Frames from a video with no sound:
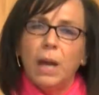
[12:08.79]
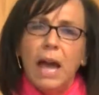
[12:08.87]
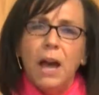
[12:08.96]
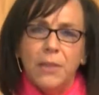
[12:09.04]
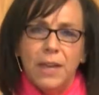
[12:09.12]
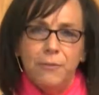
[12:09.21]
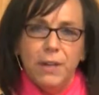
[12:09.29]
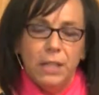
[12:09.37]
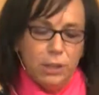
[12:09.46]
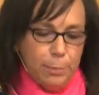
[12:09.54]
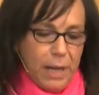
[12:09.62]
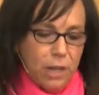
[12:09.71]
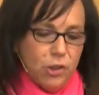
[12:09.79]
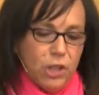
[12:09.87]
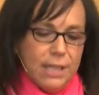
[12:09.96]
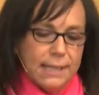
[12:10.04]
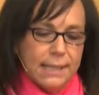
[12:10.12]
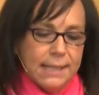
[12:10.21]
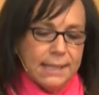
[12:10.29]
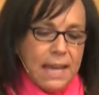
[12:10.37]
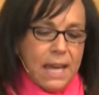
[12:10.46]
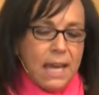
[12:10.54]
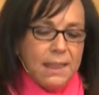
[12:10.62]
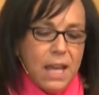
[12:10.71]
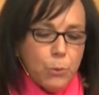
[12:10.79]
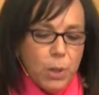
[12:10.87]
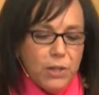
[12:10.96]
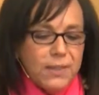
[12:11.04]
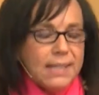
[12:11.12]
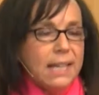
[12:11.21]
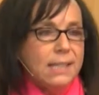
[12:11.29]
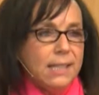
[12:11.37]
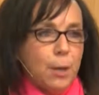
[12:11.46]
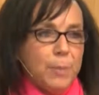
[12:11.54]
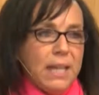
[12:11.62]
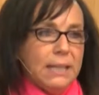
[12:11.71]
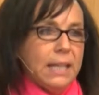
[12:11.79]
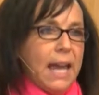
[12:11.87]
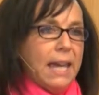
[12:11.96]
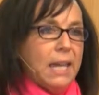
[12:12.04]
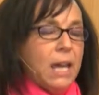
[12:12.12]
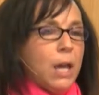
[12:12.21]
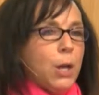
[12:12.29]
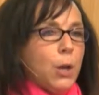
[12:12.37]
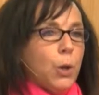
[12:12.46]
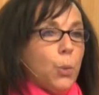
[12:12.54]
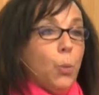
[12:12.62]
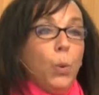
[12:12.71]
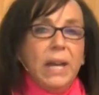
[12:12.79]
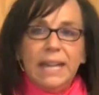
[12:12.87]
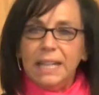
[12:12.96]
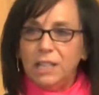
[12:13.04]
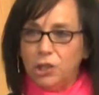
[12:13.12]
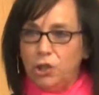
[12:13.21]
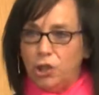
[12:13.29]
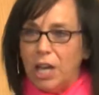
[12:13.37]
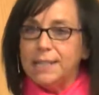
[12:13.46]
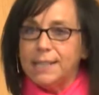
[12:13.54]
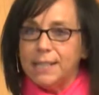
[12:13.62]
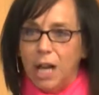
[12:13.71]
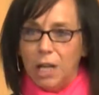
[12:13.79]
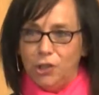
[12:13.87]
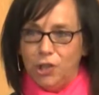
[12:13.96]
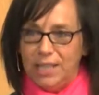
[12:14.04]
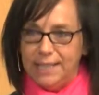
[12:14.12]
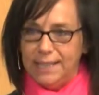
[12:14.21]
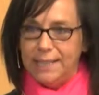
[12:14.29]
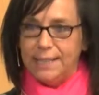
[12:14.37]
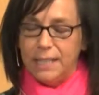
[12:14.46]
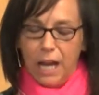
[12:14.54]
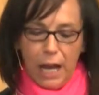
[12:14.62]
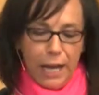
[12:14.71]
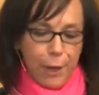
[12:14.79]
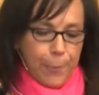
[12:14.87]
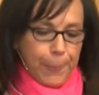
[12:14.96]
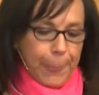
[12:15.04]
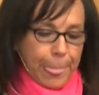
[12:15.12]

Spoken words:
how they felt about Jesus, they would have said something like, "We just saw Jesus die.